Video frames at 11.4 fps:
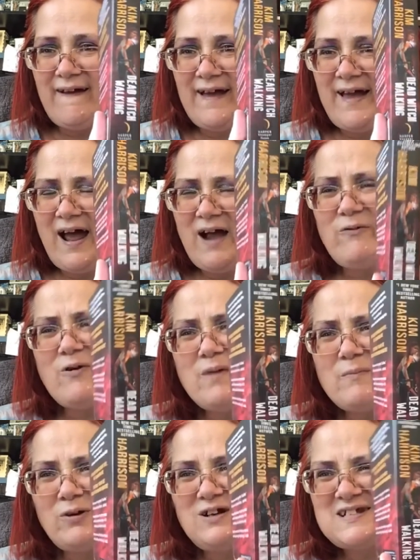And I
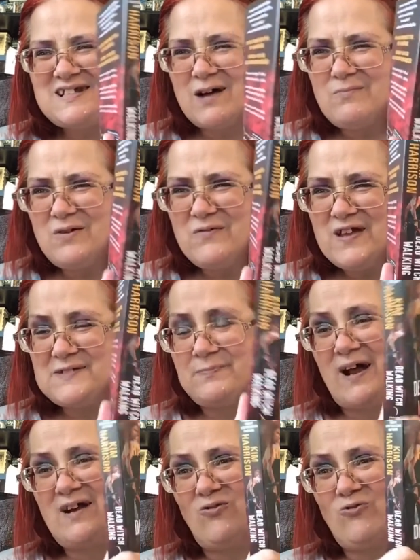remember some of this,
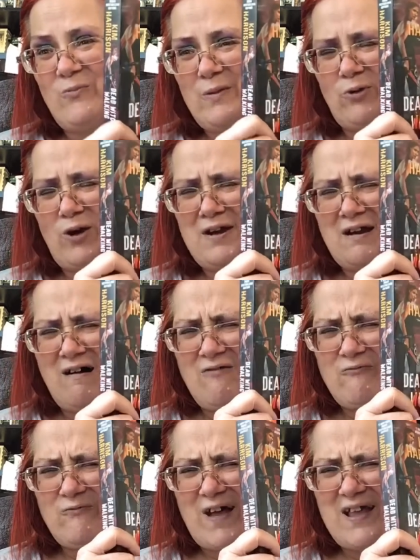but I don't remember enough.
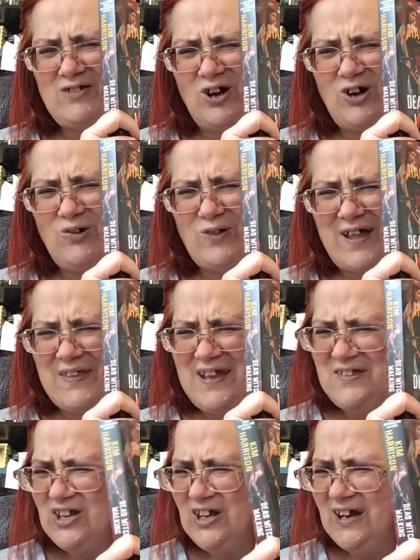I know, I think
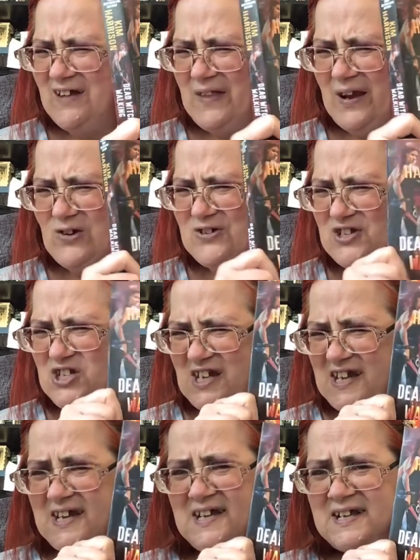there's
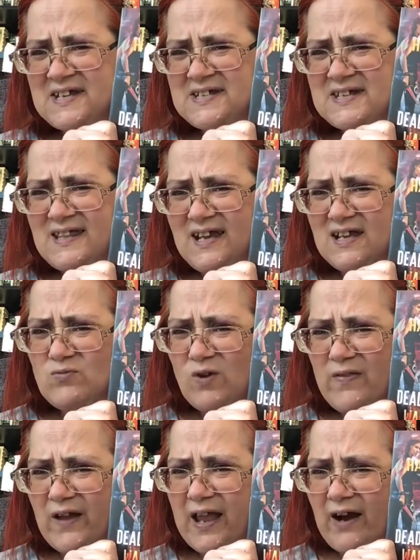Jenks, I think is one
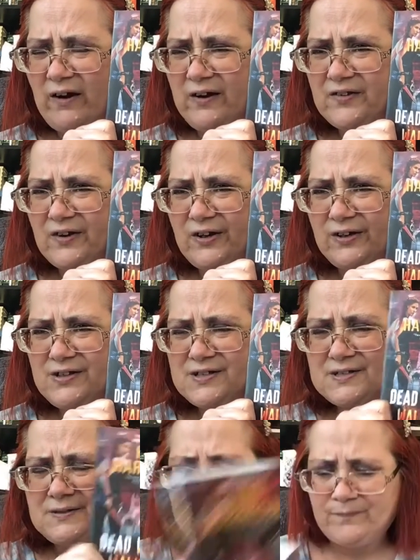of the
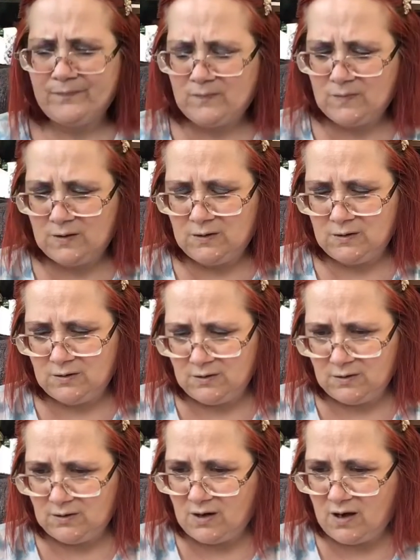characters.
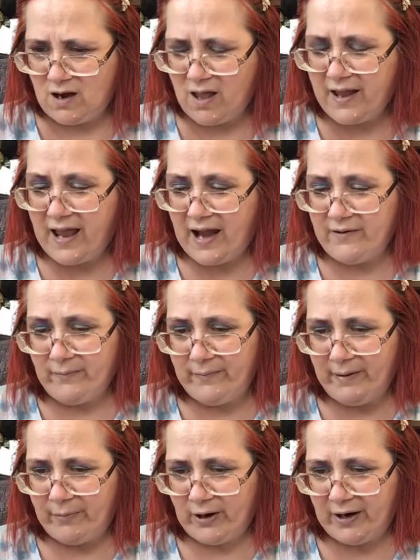I can't even
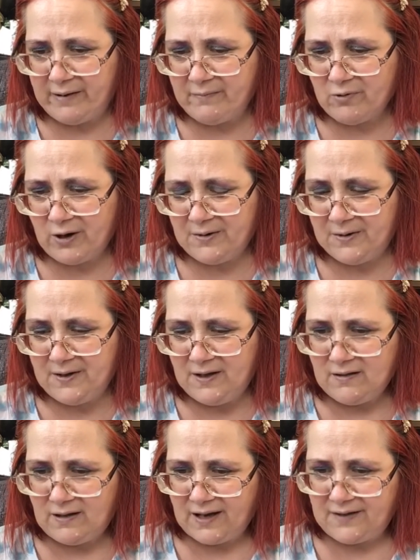remember anymore.
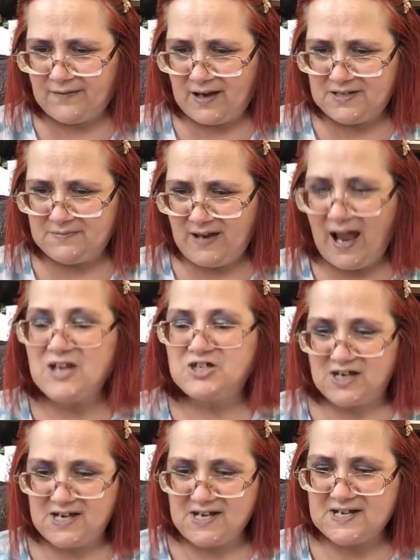Like I said, it's, yeah,
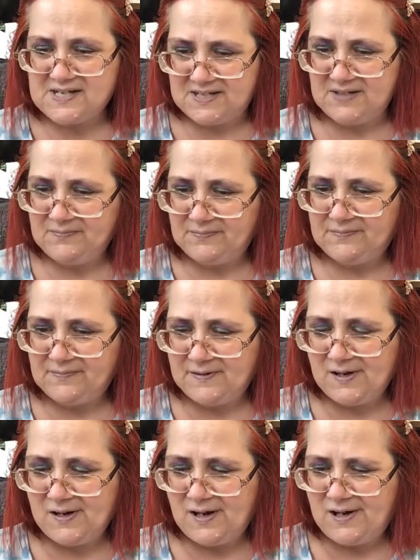Jenks.
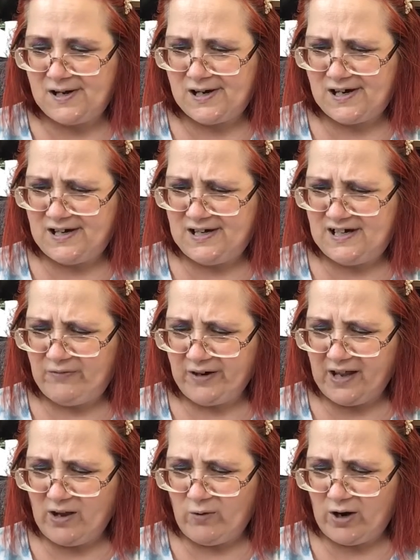And I
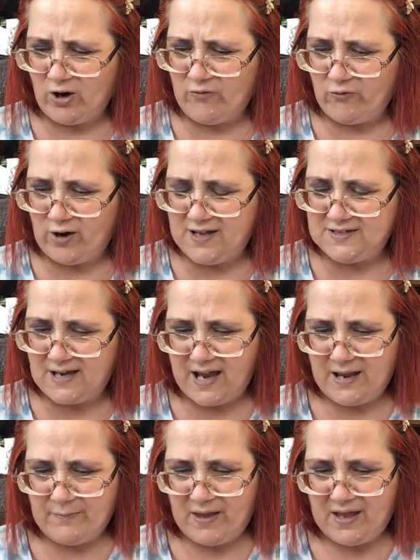forget what her friend's
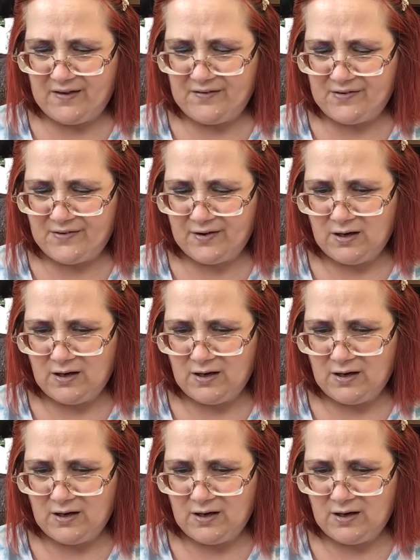name is.